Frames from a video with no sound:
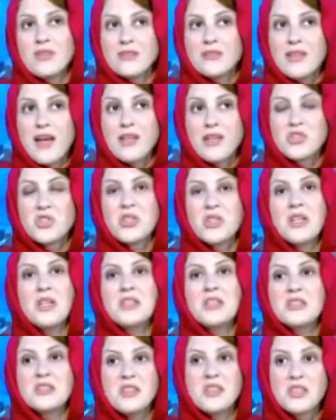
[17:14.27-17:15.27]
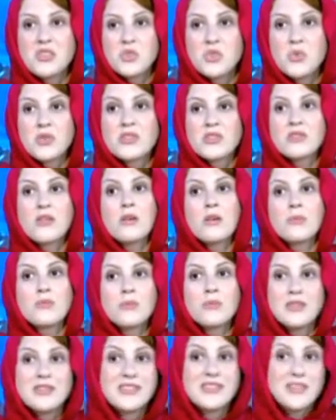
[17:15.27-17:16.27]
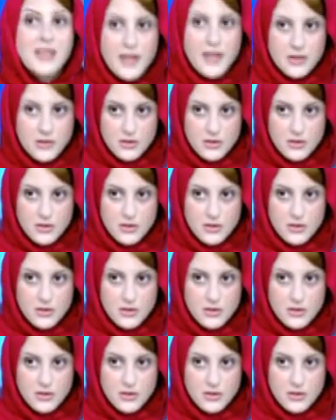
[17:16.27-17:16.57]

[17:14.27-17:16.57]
actually listening to what's not been said.